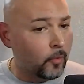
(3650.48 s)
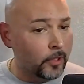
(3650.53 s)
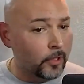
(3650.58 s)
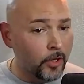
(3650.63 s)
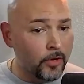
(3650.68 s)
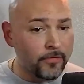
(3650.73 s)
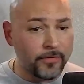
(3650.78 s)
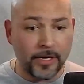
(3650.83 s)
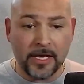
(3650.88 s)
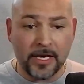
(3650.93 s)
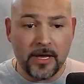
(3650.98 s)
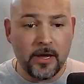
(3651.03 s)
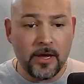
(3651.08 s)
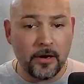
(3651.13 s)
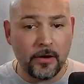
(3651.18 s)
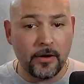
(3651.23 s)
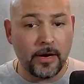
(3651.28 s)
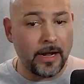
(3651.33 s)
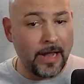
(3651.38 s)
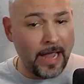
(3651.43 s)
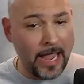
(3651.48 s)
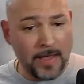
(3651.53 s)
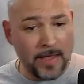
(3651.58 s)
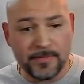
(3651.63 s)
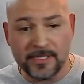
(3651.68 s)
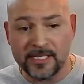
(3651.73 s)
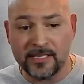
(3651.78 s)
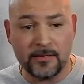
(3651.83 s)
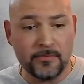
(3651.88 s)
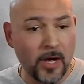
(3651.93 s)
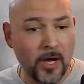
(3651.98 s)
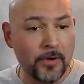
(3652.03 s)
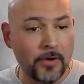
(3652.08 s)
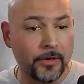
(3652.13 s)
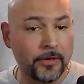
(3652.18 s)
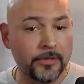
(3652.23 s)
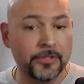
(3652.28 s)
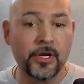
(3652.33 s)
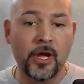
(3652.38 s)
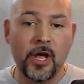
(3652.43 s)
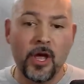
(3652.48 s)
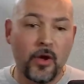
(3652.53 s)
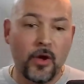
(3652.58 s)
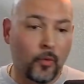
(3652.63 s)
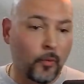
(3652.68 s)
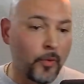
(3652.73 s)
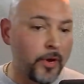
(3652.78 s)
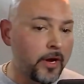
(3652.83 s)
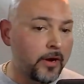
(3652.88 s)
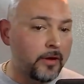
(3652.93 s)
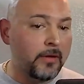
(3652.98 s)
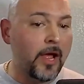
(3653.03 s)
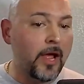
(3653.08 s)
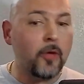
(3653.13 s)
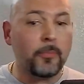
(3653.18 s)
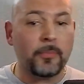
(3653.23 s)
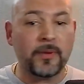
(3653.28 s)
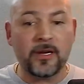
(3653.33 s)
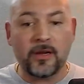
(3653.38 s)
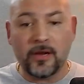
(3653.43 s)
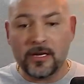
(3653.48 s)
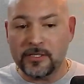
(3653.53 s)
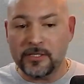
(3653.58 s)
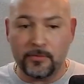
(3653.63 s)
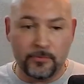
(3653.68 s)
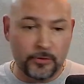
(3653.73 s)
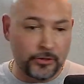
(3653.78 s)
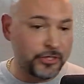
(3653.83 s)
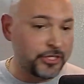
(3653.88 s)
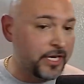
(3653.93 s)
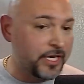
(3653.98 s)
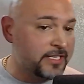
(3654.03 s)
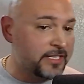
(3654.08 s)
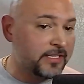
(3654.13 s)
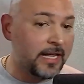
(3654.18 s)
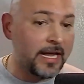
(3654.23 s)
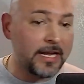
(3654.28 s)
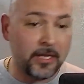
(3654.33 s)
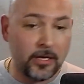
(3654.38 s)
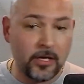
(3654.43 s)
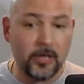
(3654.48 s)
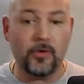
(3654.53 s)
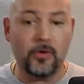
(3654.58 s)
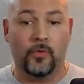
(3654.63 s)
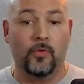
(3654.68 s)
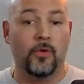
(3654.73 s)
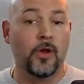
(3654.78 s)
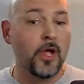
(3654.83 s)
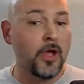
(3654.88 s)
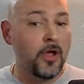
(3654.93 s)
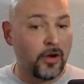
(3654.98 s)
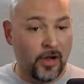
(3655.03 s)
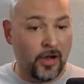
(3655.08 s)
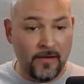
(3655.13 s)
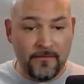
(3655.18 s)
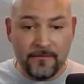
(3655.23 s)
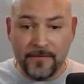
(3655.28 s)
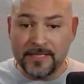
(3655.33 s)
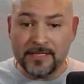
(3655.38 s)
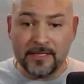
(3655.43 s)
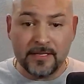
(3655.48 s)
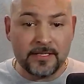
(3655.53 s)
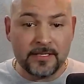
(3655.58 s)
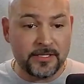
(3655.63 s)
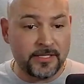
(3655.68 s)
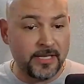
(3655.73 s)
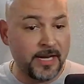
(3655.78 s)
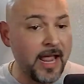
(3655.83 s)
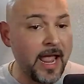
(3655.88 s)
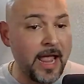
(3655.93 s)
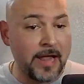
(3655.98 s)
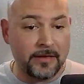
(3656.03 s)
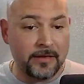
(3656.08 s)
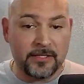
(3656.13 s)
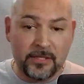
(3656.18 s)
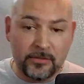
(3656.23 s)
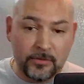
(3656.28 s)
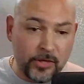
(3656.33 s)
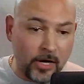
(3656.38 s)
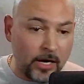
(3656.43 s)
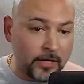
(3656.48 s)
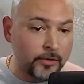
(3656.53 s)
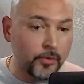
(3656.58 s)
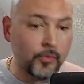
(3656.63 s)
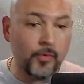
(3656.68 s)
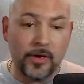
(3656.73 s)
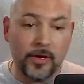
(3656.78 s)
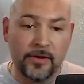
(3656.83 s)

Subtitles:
Well, over here at ABC Motors, we are helping customers just like you. Come visit us today and talk to